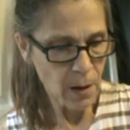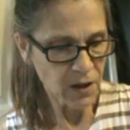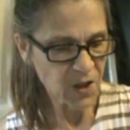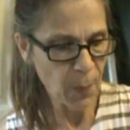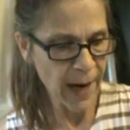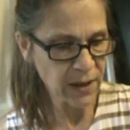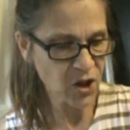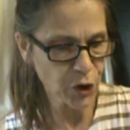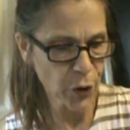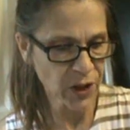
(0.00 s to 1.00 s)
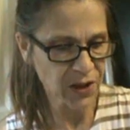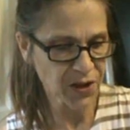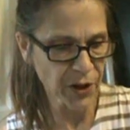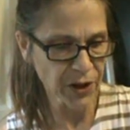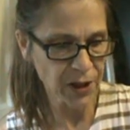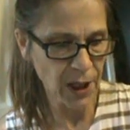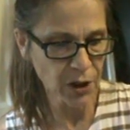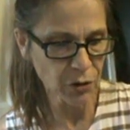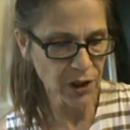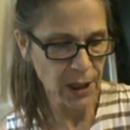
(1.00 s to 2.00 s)
Despite Stewart's serious
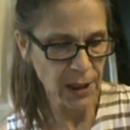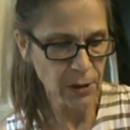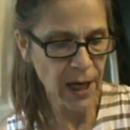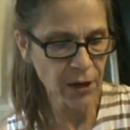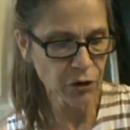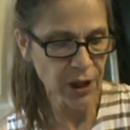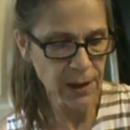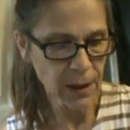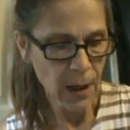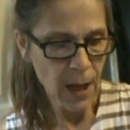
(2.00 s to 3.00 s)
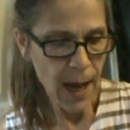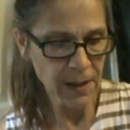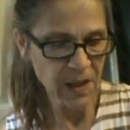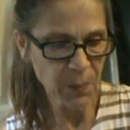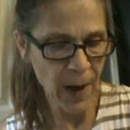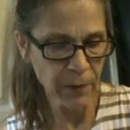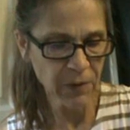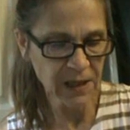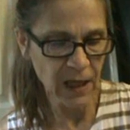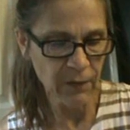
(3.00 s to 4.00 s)
injuries and despite
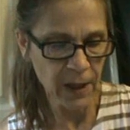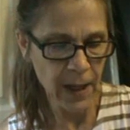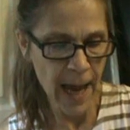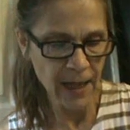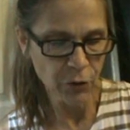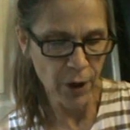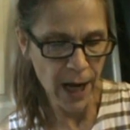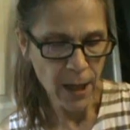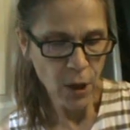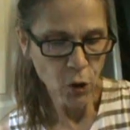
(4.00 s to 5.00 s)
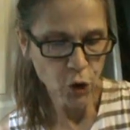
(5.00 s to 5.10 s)
receiving an x-ray,